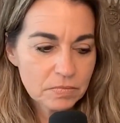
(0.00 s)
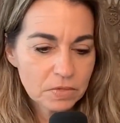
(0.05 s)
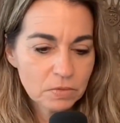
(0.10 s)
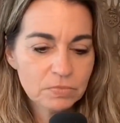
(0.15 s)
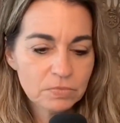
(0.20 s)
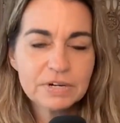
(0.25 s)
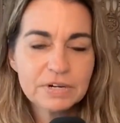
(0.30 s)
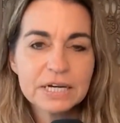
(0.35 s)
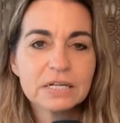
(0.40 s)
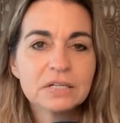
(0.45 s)

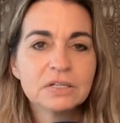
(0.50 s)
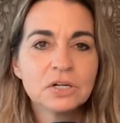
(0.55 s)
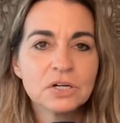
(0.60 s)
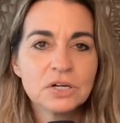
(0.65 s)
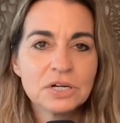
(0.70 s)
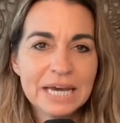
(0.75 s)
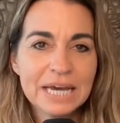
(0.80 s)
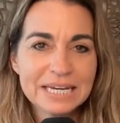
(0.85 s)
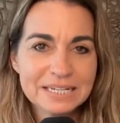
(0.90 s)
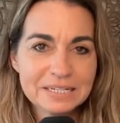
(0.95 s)
We've got to
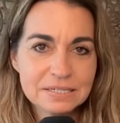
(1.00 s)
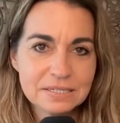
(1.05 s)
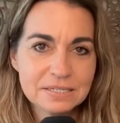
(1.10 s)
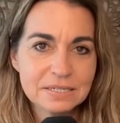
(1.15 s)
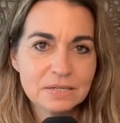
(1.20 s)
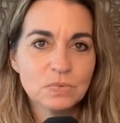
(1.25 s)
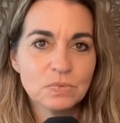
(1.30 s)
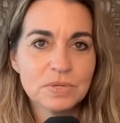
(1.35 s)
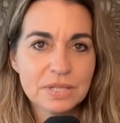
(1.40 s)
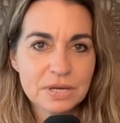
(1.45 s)
learn how to
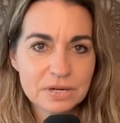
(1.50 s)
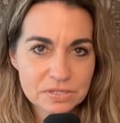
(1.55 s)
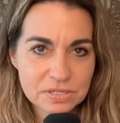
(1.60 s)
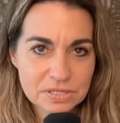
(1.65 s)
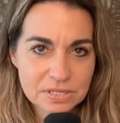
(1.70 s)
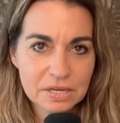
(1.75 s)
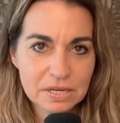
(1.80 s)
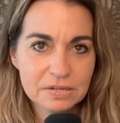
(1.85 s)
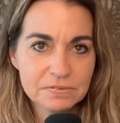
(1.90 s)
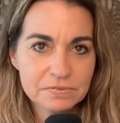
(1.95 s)
sit with
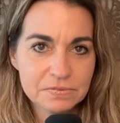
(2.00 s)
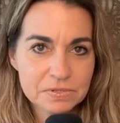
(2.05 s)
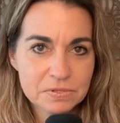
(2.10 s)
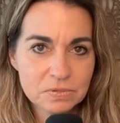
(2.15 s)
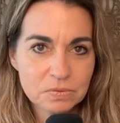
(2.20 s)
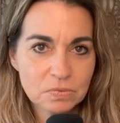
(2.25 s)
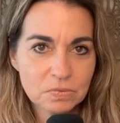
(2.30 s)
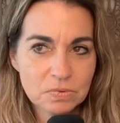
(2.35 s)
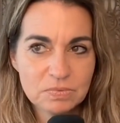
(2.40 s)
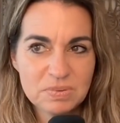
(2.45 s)
ourselves
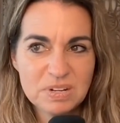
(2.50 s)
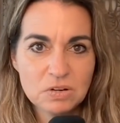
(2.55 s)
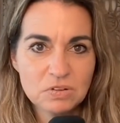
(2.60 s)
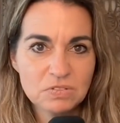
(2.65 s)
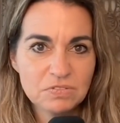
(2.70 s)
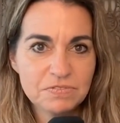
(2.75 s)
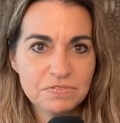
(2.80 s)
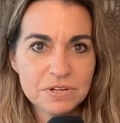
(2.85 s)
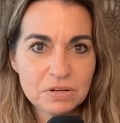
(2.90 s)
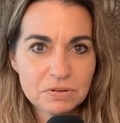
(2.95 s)
when we
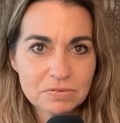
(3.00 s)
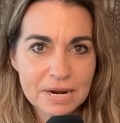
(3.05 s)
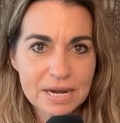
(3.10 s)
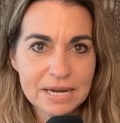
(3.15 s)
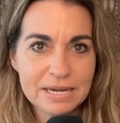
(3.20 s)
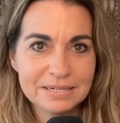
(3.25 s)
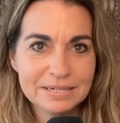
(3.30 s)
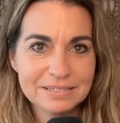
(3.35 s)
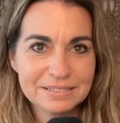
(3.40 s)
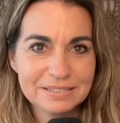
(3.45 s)
don't feel
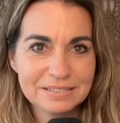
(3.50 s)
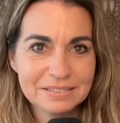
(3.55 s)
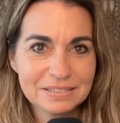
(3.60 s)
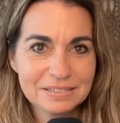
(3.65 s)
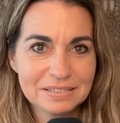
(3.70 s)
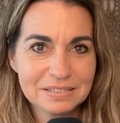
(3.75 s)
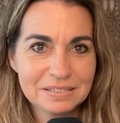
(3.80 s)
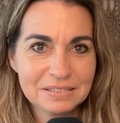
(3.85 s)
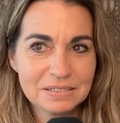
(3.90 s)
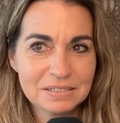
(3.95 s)
right,
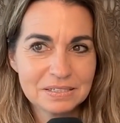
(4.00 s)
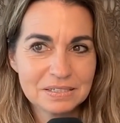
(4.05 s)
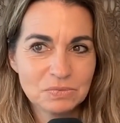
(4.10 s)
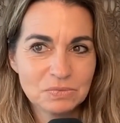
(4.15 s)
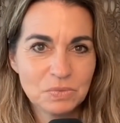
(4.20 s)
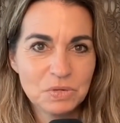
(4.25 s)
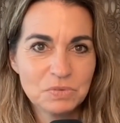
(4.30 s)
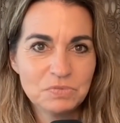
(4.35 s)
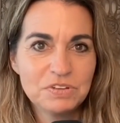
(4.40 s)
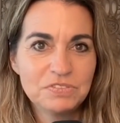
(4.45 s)

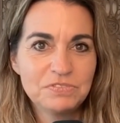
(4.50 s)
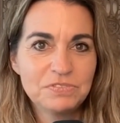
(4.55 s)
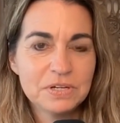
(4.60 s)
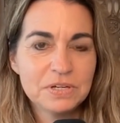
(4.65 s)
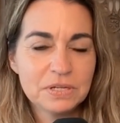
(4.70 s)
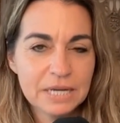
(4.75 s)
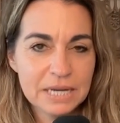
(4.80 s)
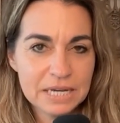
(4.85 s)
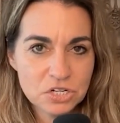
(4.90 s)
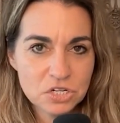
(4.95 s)
when we
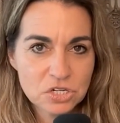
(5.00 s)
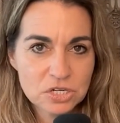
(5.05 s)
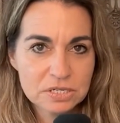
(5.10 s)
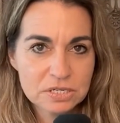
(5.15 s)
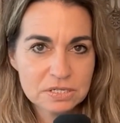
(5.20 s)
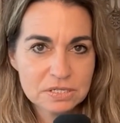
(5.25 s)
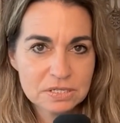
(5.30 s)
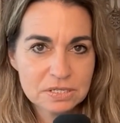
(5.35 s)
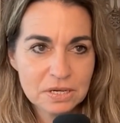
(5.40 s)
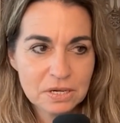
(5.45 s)
feel
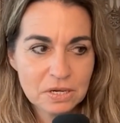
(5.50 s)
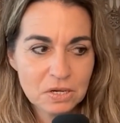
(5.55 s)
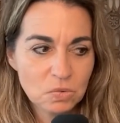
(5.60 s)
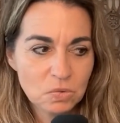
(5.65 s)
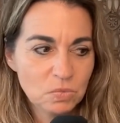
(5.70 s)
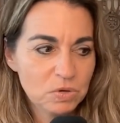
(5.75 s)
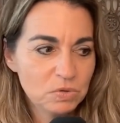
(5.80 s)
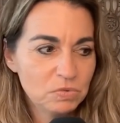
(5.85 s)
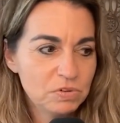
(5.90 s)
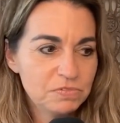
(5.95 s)
anxious,
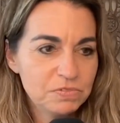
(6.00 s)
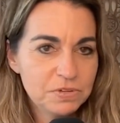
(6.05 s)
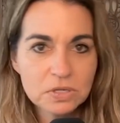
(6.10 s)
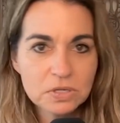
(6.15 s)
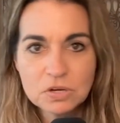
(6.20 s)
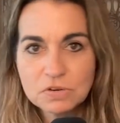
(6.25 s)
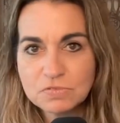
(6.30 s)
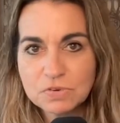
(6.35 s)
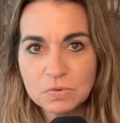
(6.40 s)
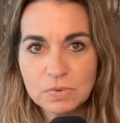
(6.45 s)
when we feel
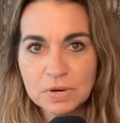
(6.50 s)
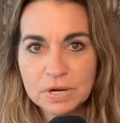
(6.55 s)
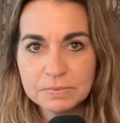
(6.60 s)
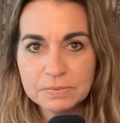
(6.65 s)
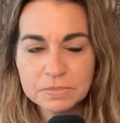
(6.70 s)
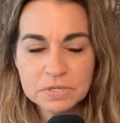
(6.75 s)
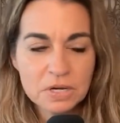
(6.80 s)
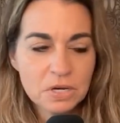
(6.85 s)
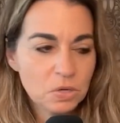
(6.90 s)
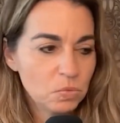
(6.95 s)

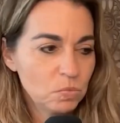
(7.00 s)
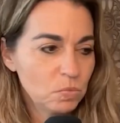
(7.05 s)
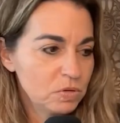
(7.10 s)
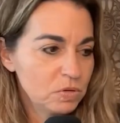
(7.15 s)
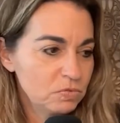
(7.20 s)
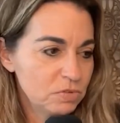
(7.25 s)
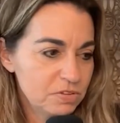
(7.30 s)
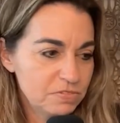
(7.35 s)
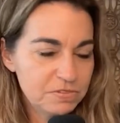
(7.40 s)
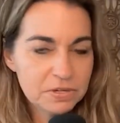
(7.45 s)
overwhelmed, when
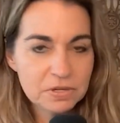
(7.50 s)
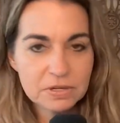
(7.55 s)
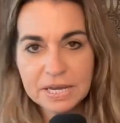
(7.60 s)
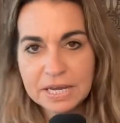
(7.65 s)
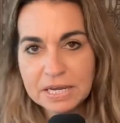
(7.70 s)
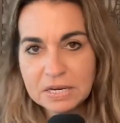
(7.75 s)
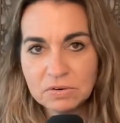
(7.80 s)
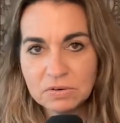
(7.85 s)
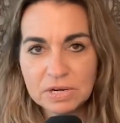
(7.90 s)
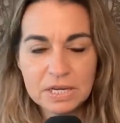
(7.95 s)
we feel
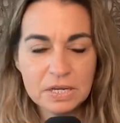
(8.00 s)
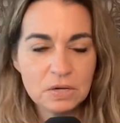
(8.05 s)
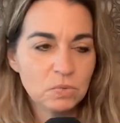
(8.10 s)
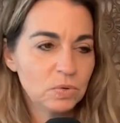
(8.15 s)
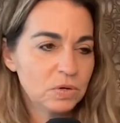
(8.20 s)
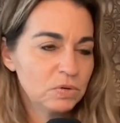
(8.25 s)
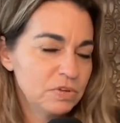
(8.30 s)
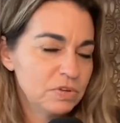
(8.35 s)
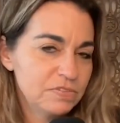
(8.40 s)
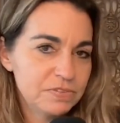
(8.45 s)
angry,
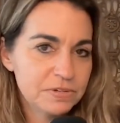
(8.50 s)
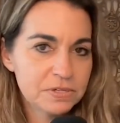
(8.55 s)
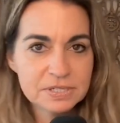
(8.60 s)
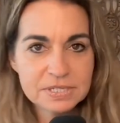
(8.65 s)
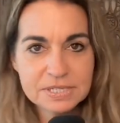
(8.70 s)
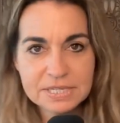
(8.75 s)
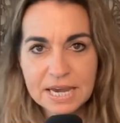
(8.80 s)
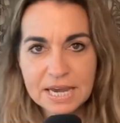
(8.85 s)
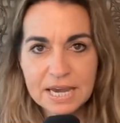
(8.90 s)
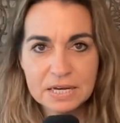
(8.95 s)
when we feel
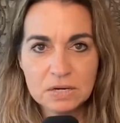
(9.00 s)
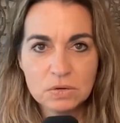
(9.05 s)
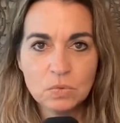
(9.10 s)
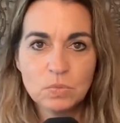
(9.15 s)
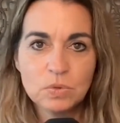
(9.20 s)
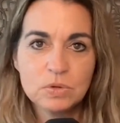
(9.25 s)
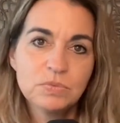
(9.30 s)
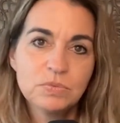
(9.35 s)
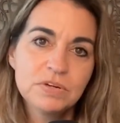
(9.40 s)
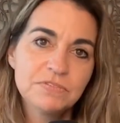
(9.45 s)
sad,
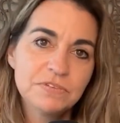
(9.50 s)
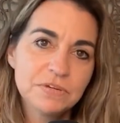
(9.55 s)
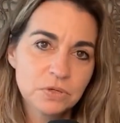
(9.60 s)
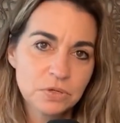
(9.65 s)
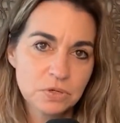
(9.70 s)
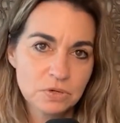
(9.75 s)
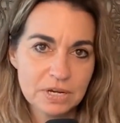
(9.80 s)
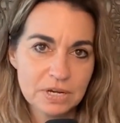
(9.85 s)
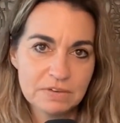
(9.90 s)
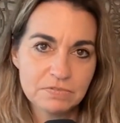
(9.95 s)
when we feel
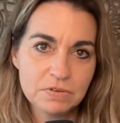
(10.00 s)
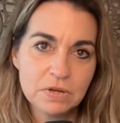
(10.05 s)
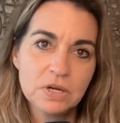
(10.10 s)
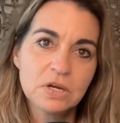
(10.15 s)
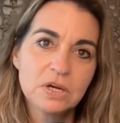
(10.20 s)
grief.